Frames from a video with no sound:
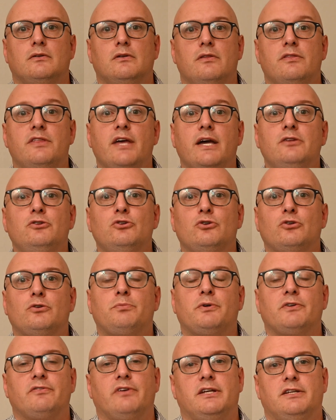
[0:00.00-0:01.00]
Then your
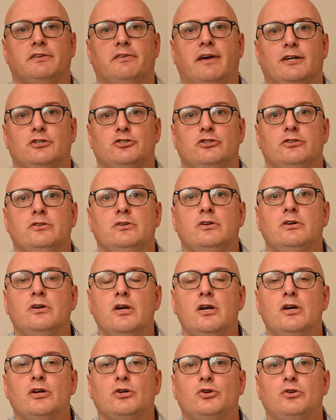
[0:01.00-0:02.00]
preventive action
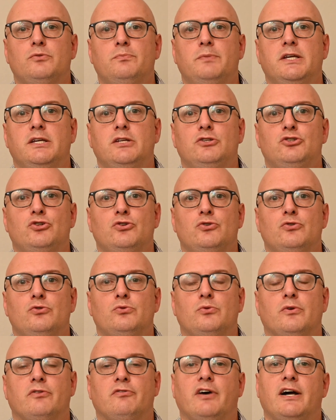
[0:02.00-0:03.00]
could be
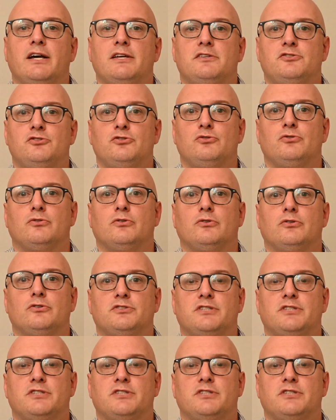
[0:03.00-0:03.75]
to revise your